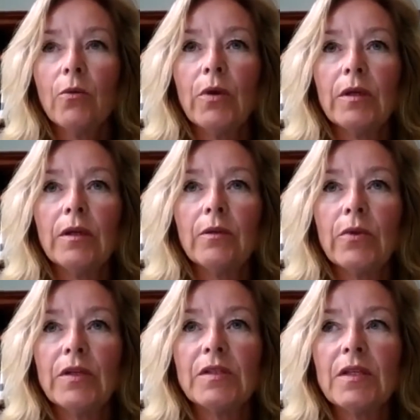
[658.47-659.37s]

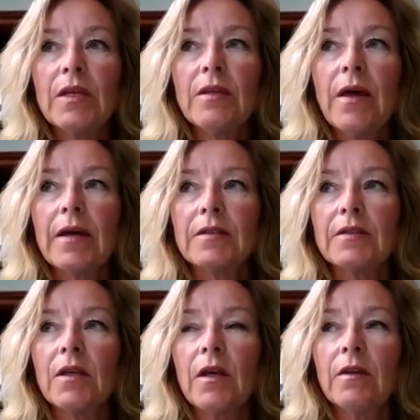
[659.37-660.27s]
we see that
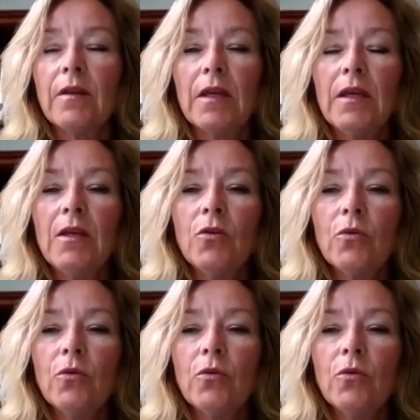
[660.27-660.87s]
the EU